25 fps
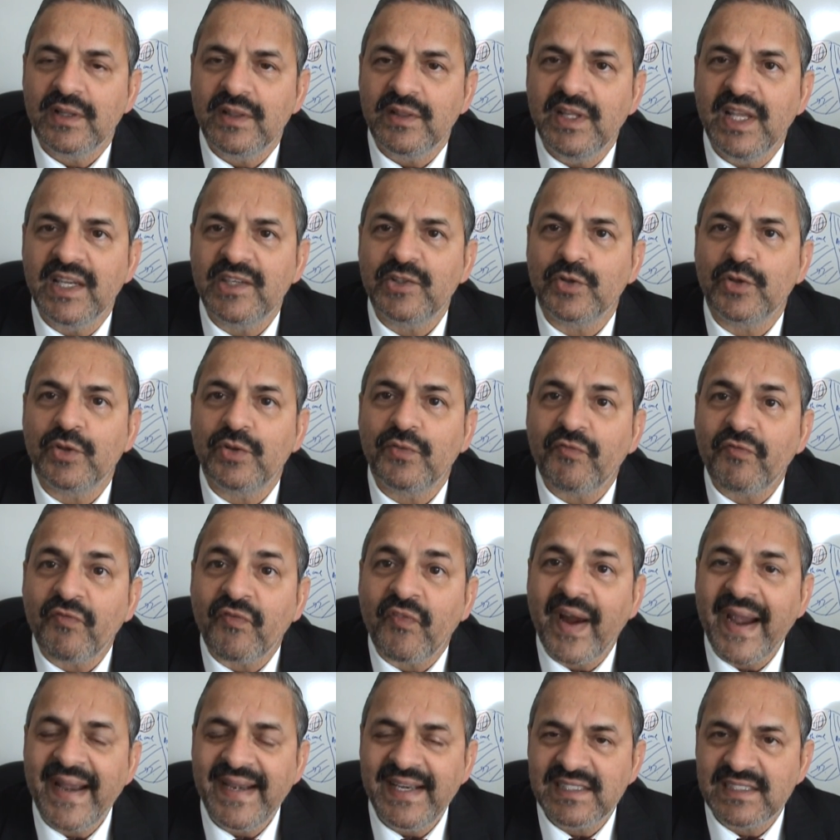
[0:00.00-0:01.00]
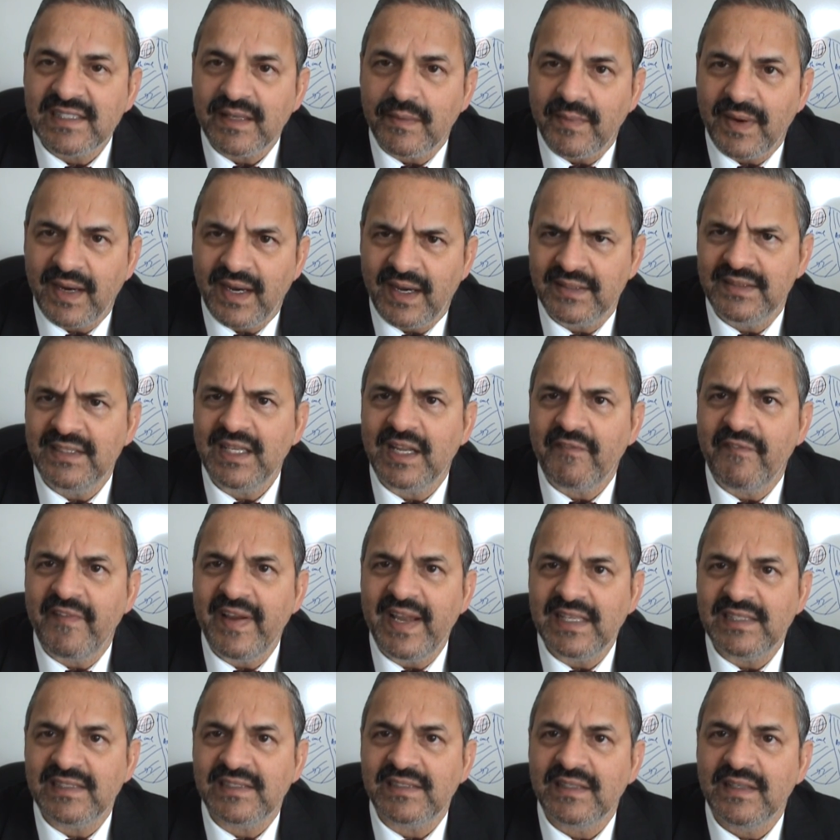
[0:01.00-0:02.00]
They should find some other
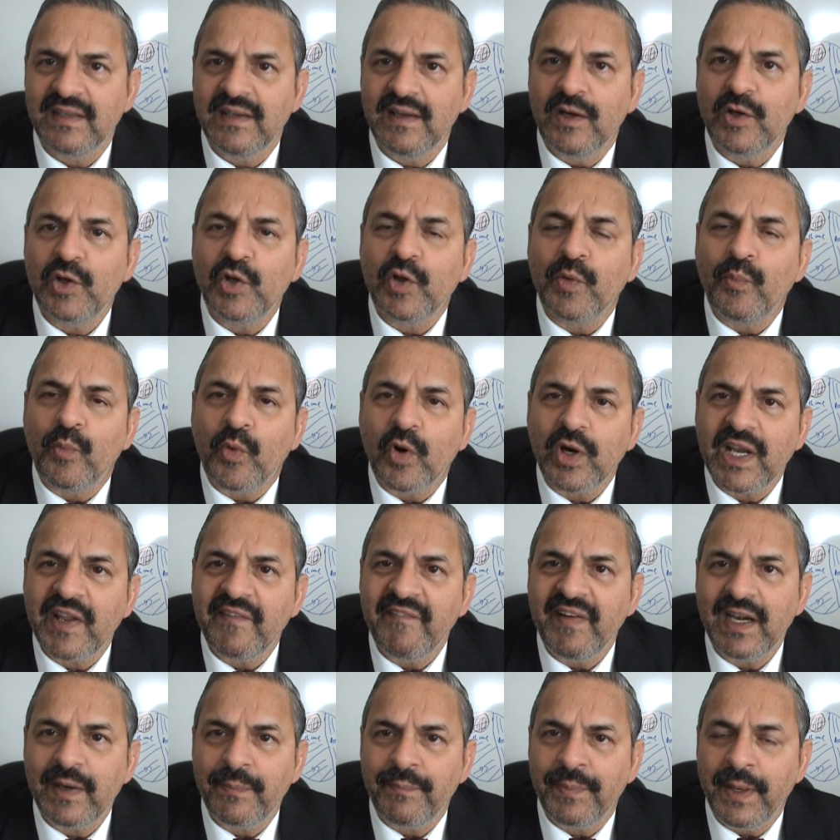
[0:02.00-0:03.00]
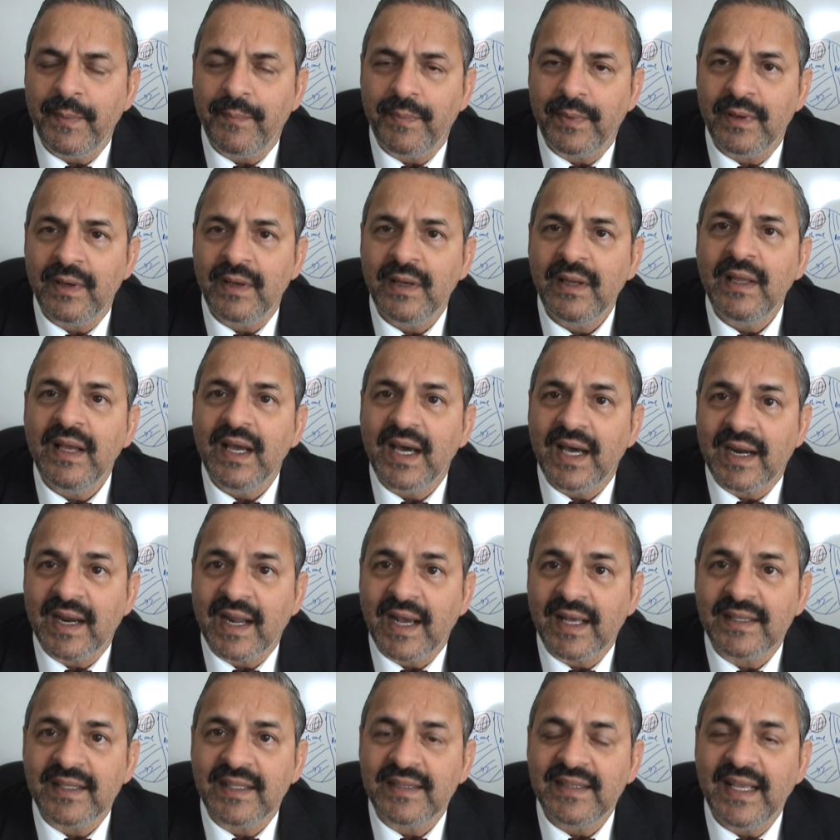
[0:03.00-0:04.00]
ways to motivate people
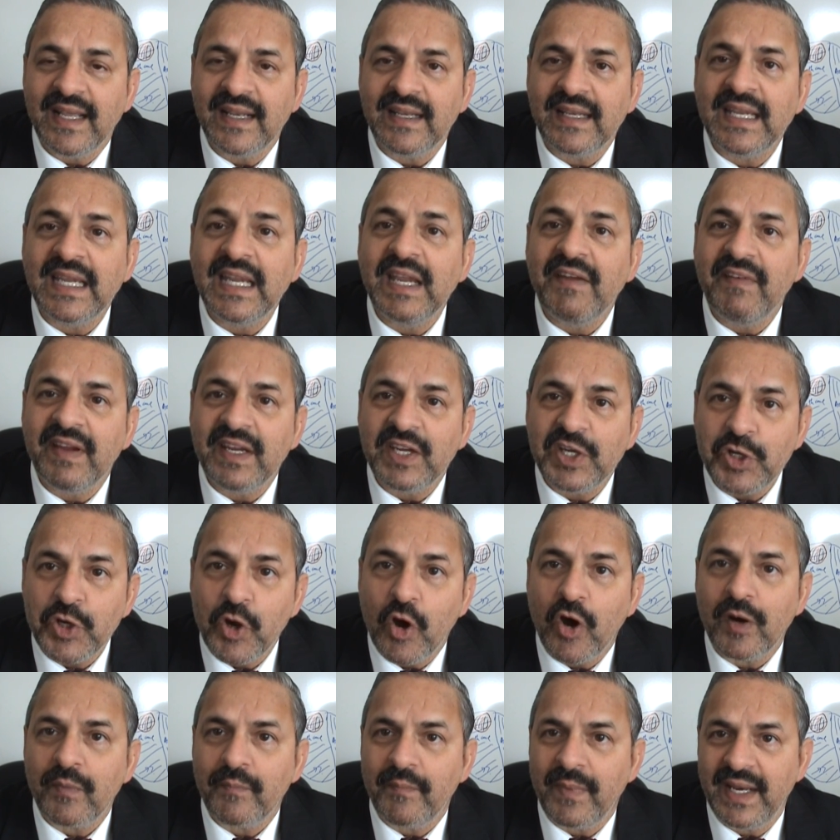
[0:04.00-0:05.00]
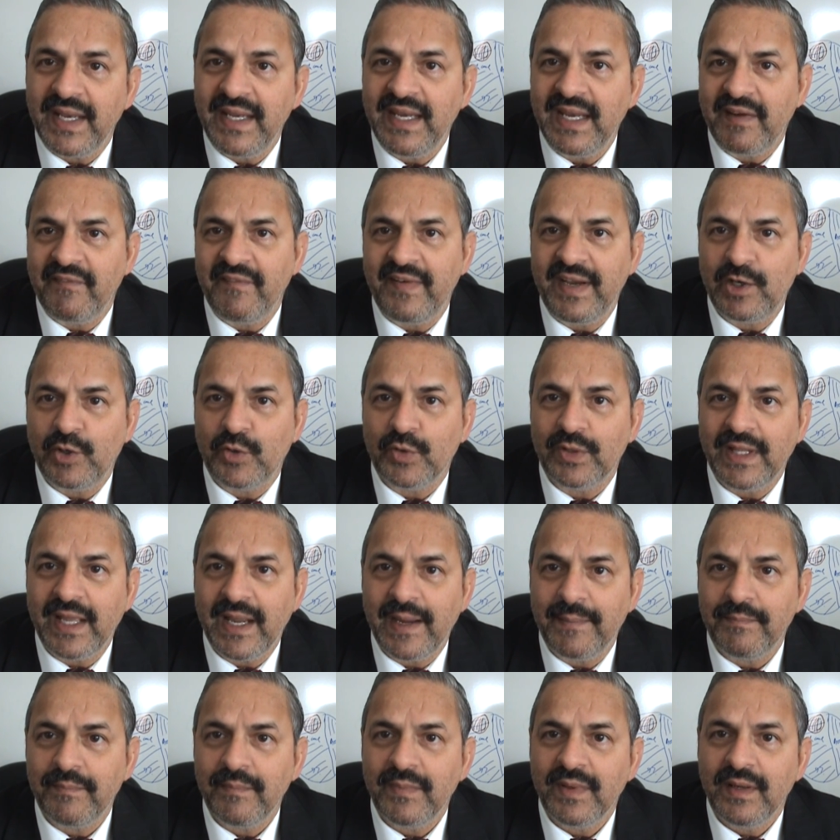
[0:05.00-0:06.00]
rather than giving your money away to
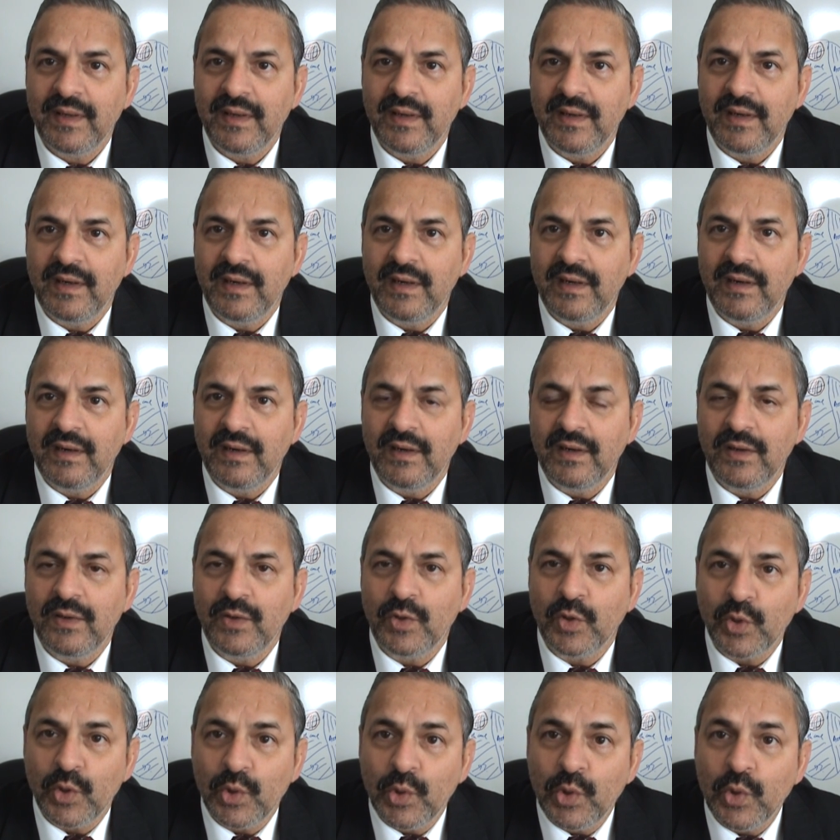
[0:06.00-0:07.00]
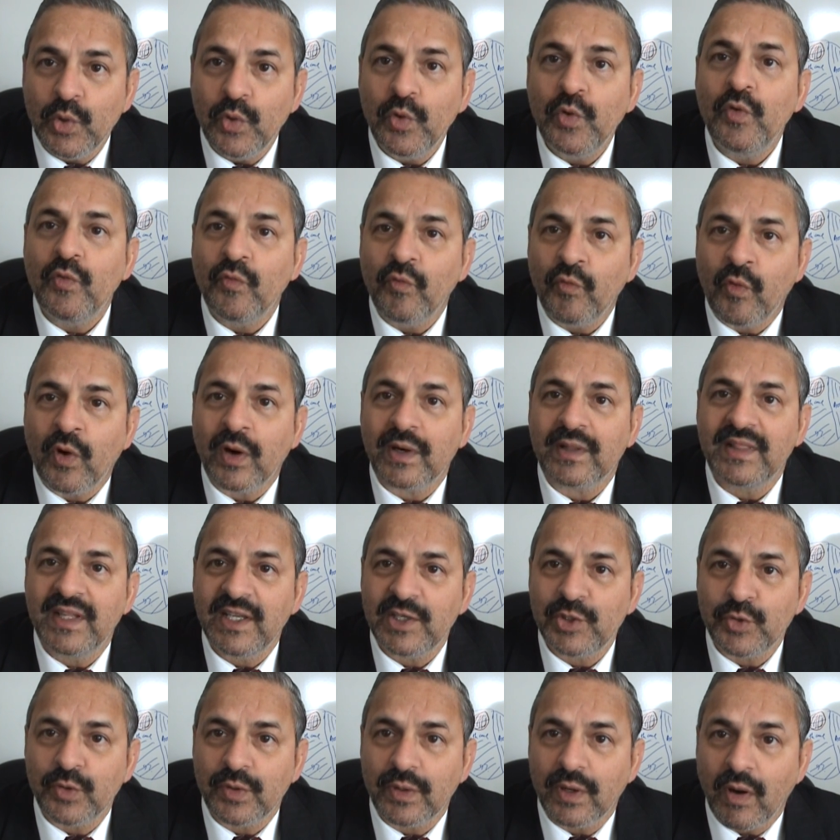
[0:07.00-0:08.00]
them to do what they
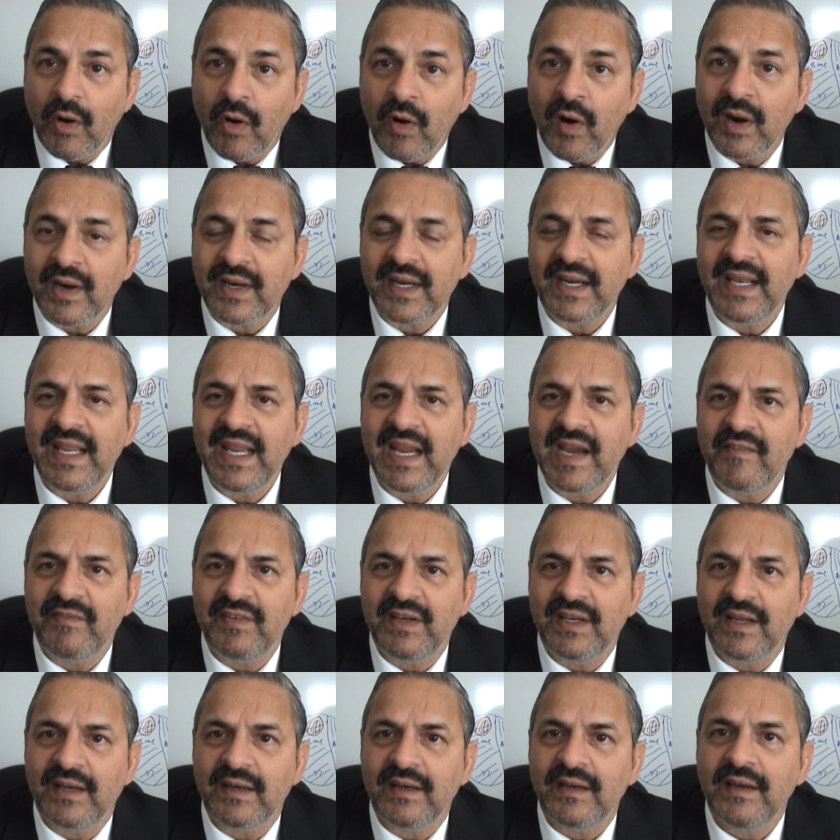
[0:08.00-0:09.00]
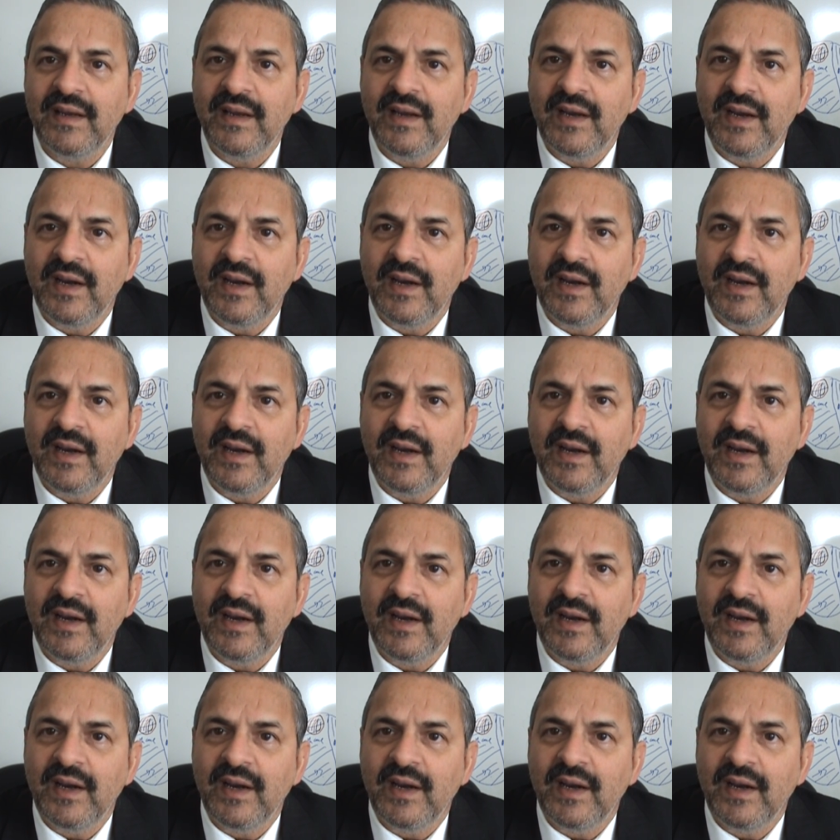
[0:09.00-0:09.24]
should already have done